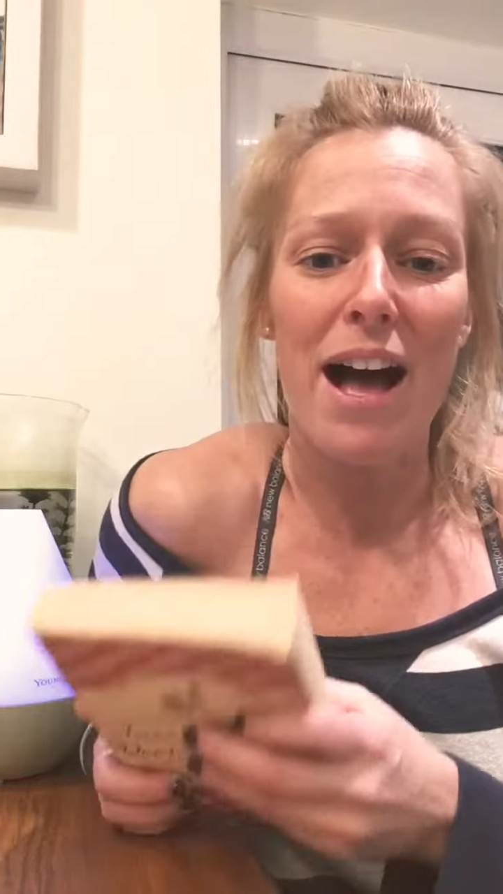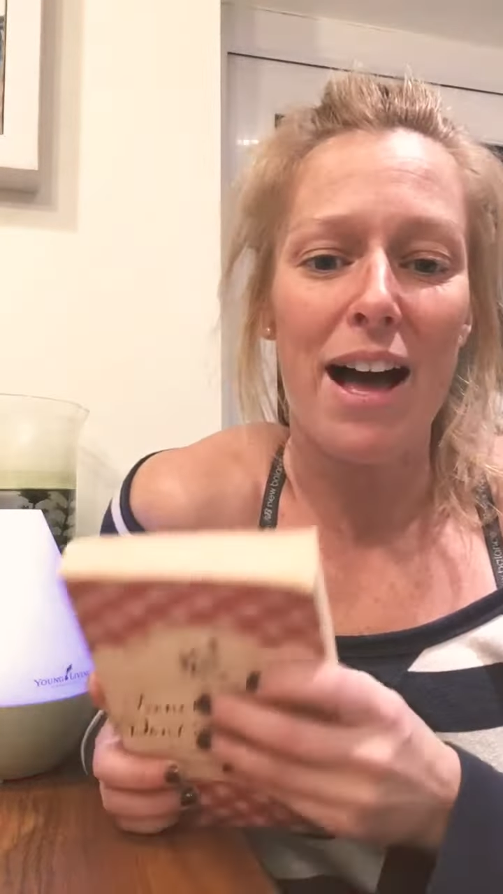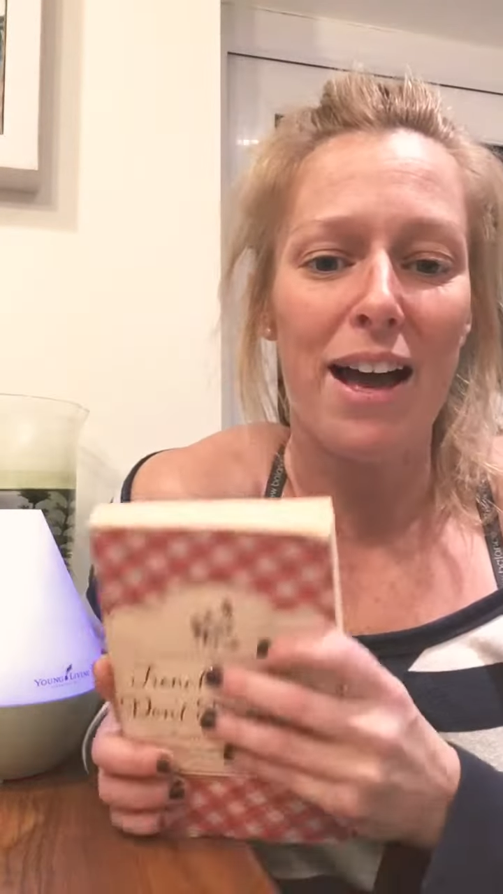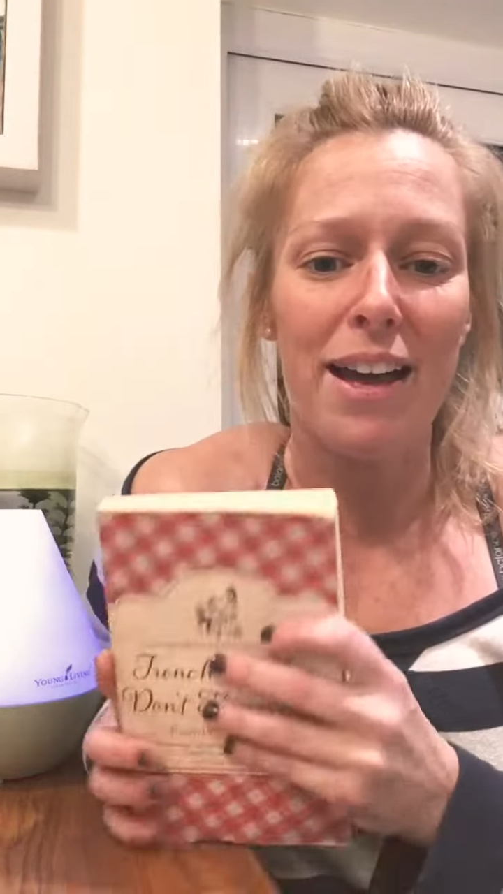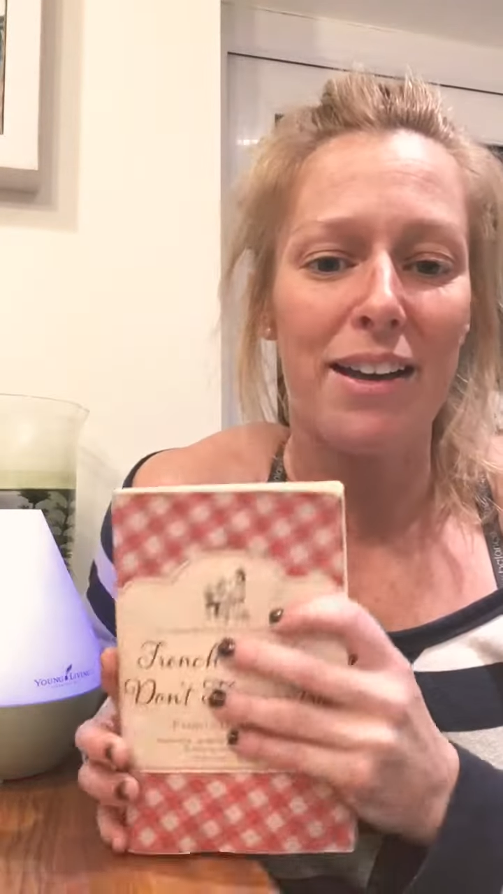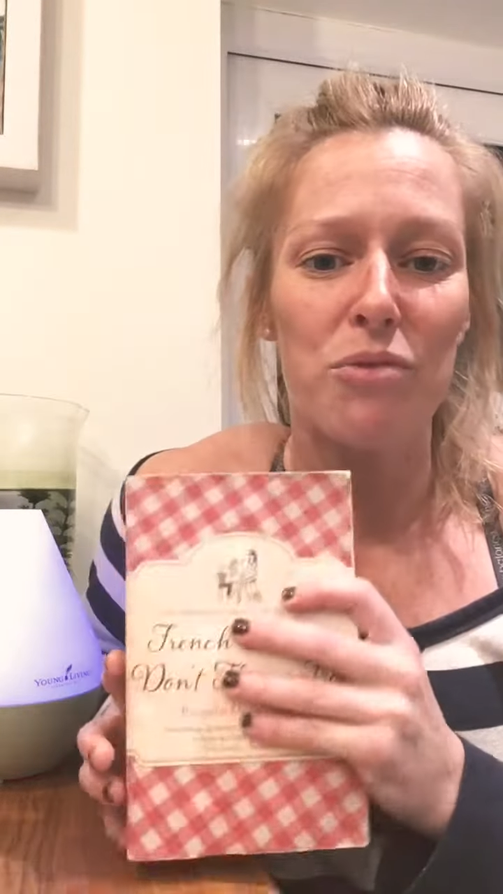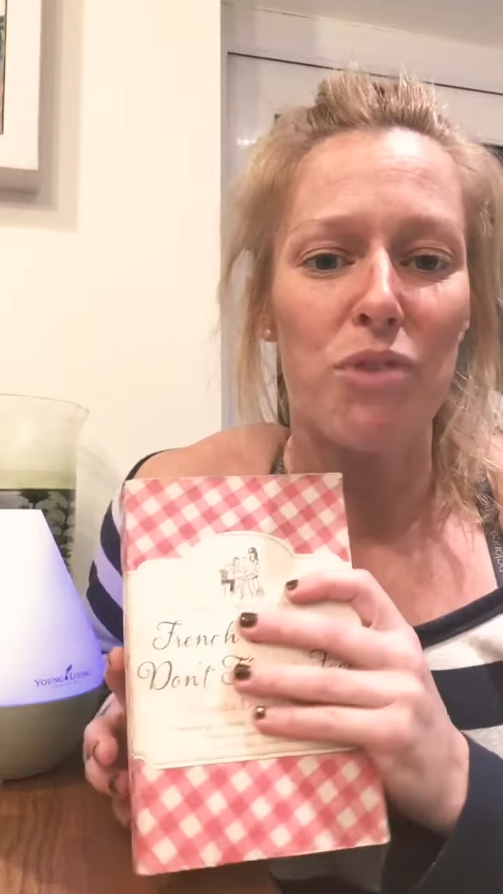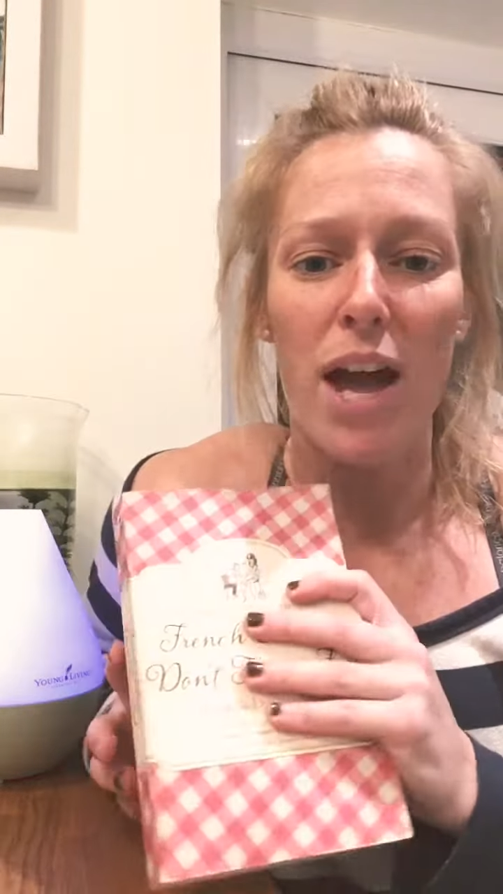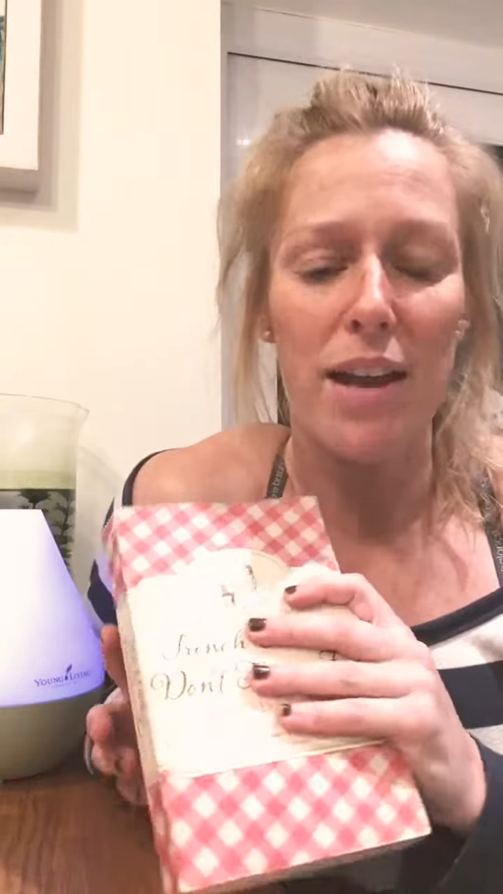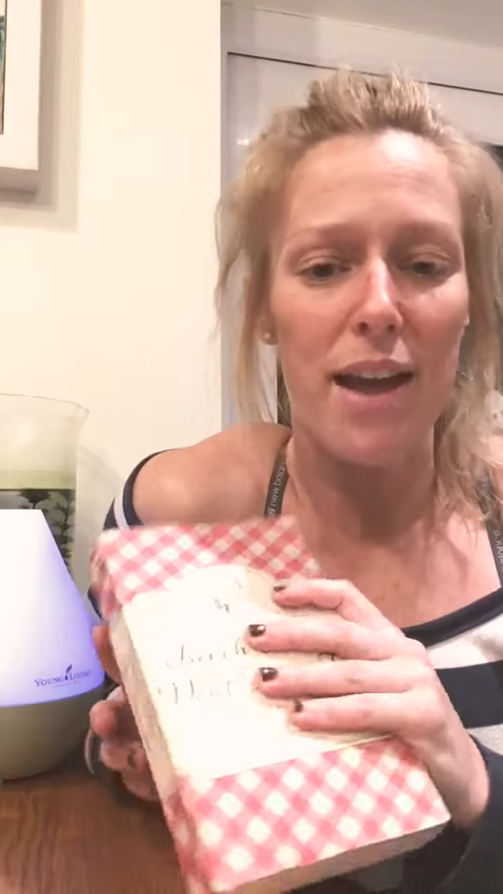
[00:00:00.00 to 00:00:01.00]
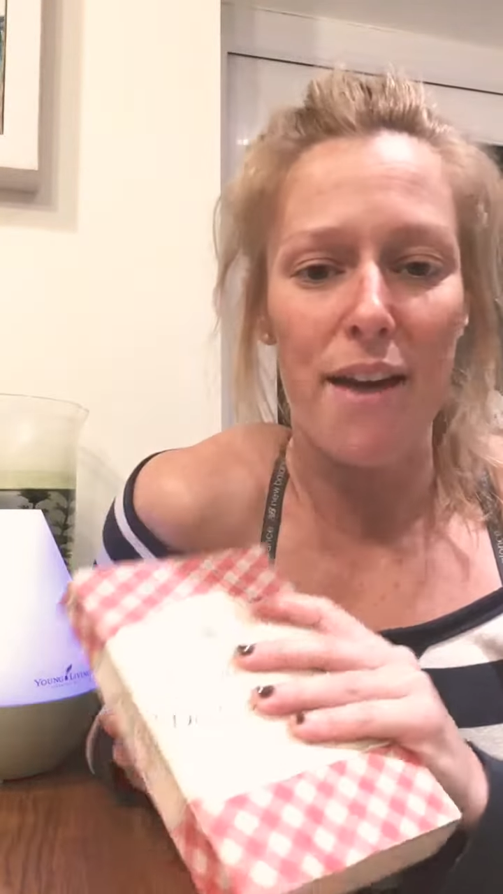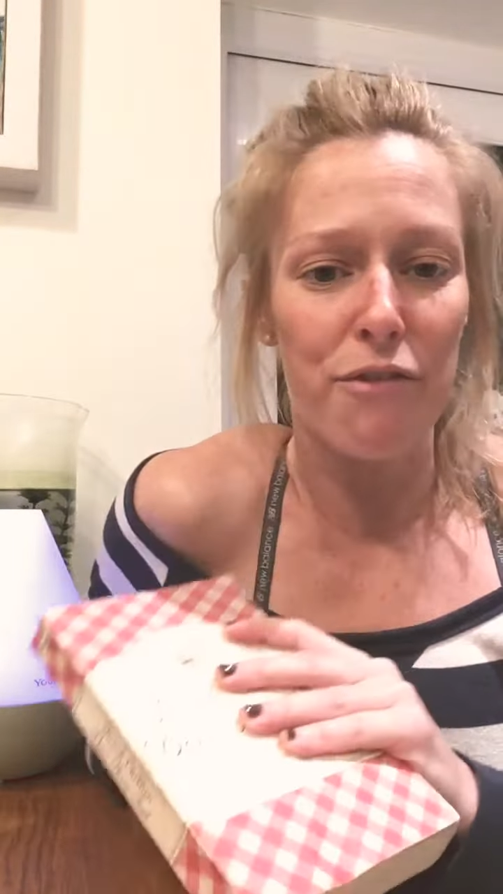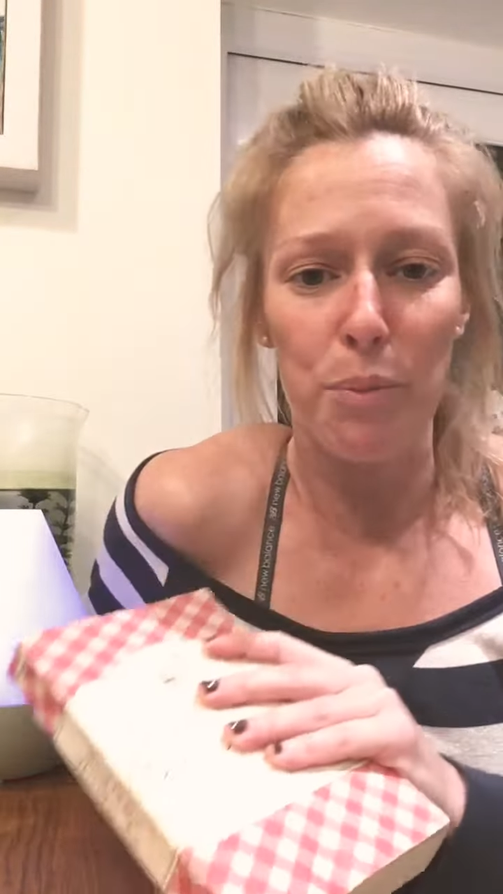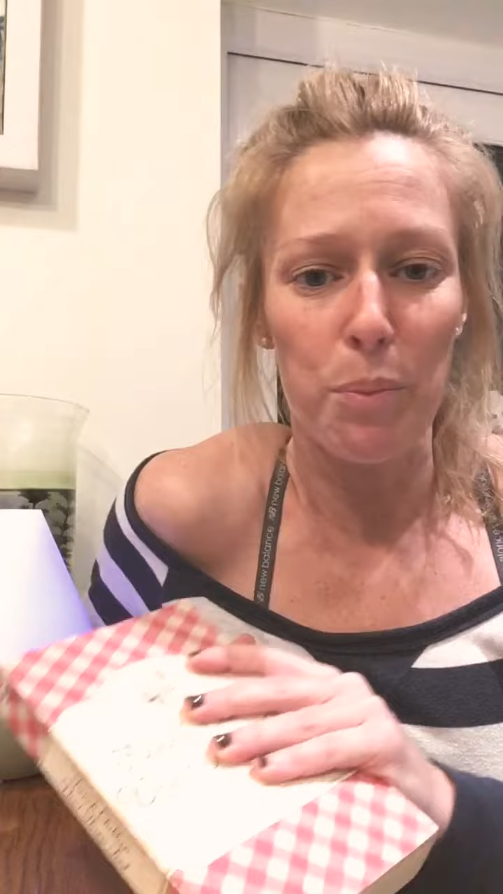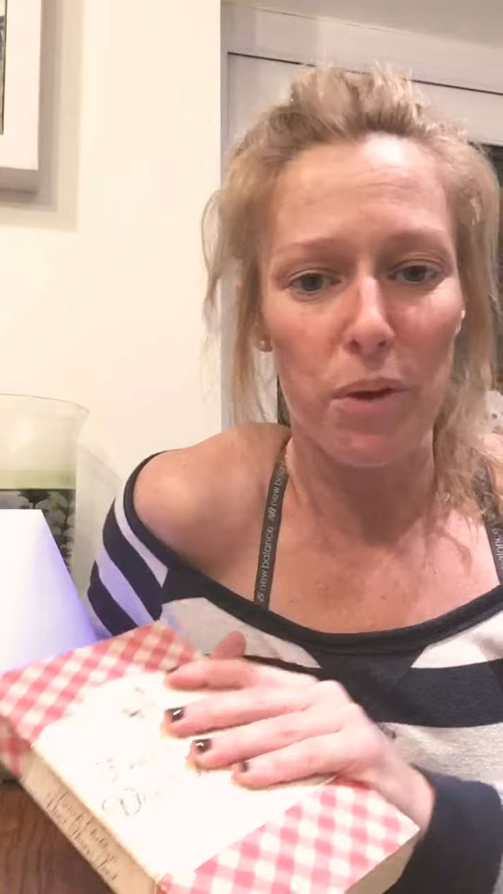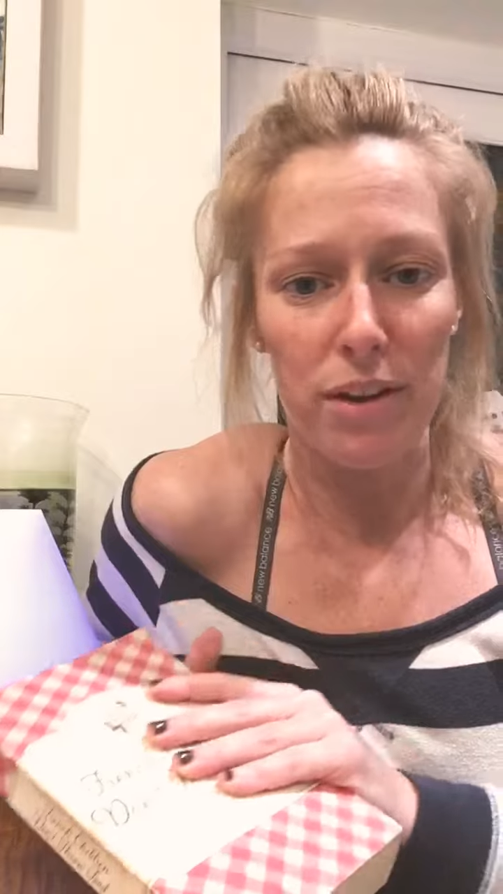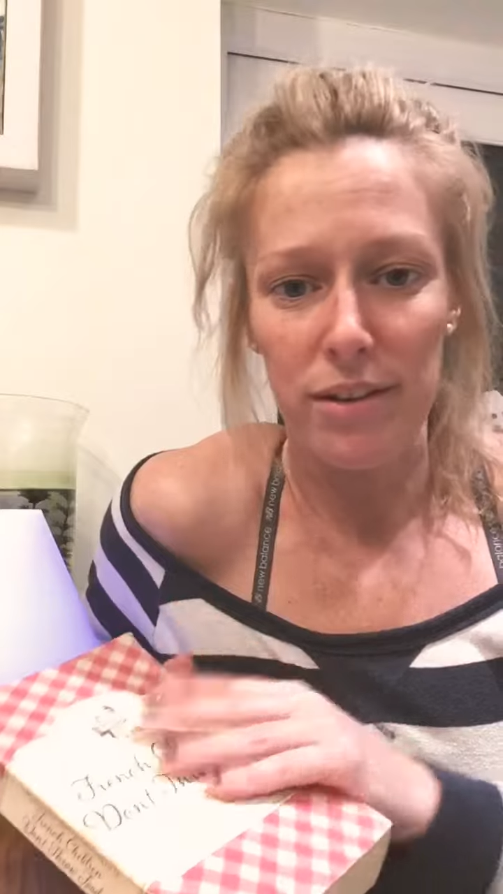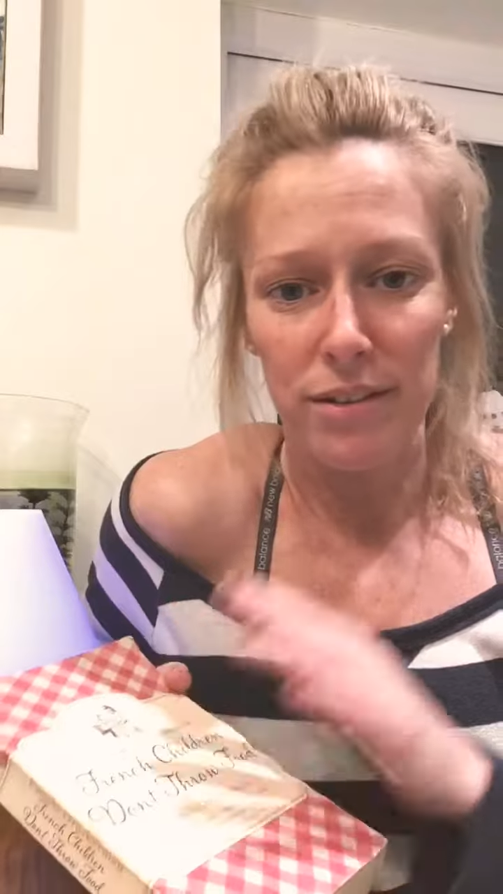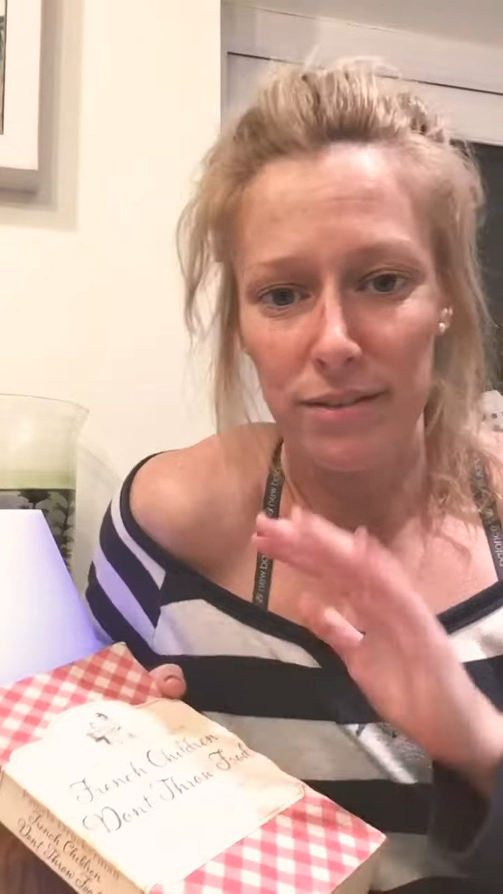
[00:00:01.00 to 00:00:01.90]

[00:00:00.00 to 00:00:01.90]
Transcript: I read every book